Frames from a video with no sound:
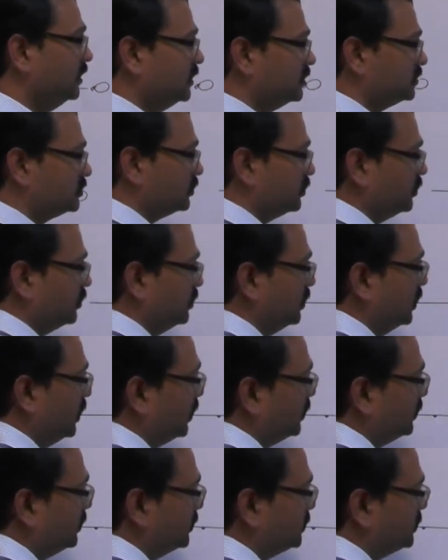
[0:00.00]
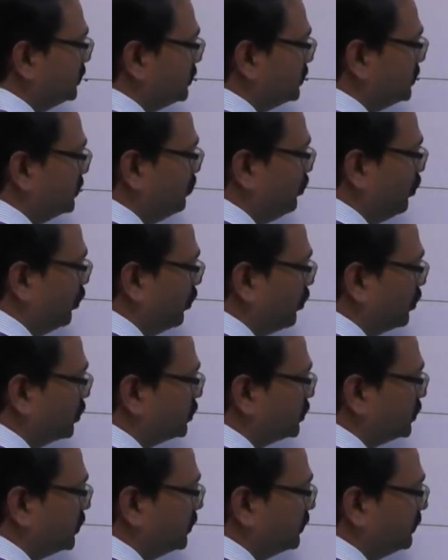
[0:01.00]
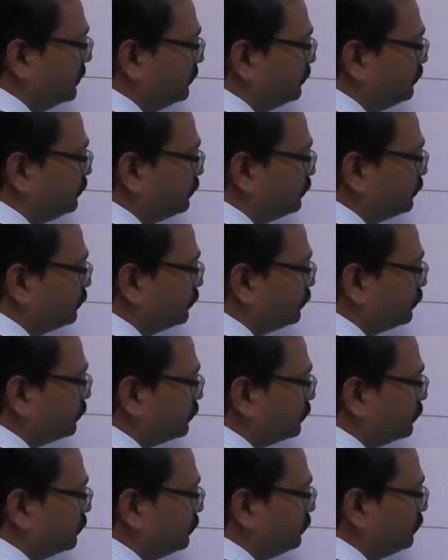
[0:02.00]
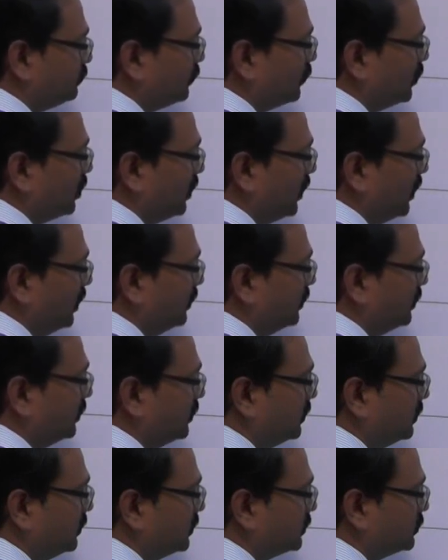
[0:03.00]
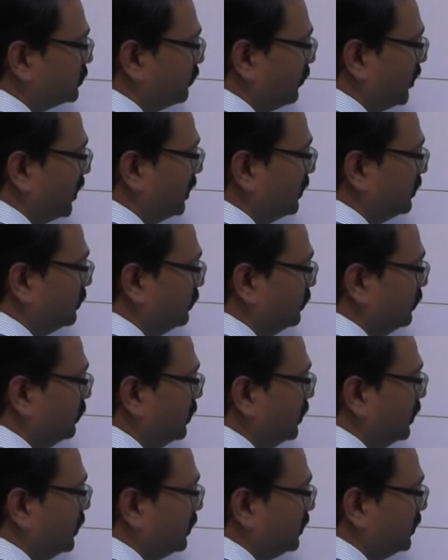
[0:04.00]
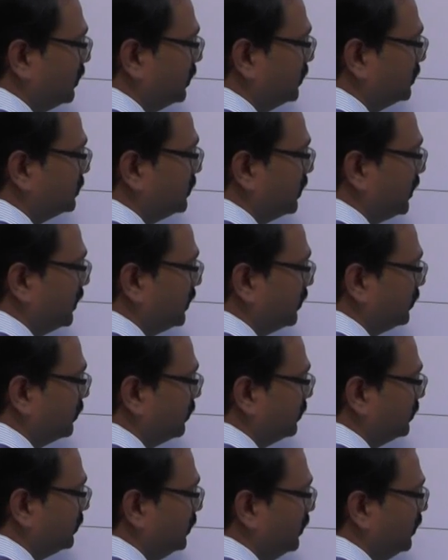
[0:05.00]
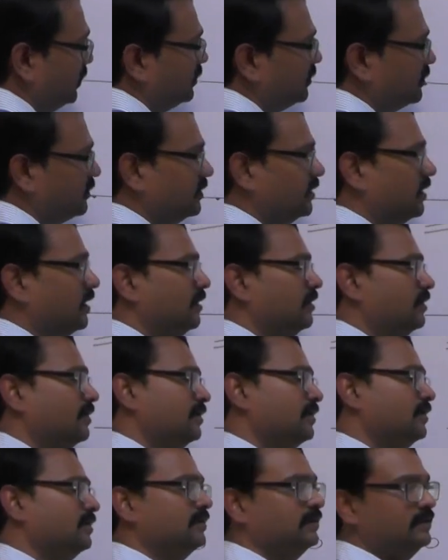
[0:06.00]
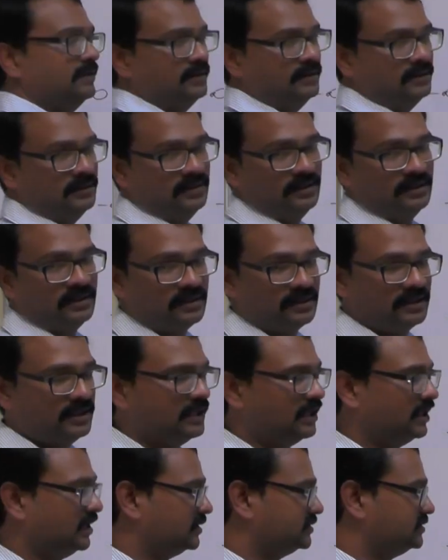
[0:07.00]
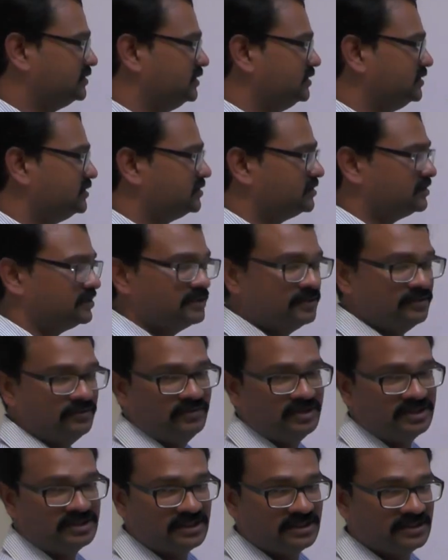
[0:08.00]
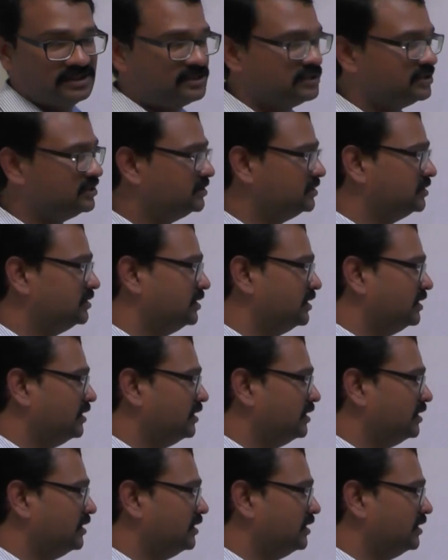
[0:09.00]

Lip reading: So this is the portion until this value that is lying on the real axis, which is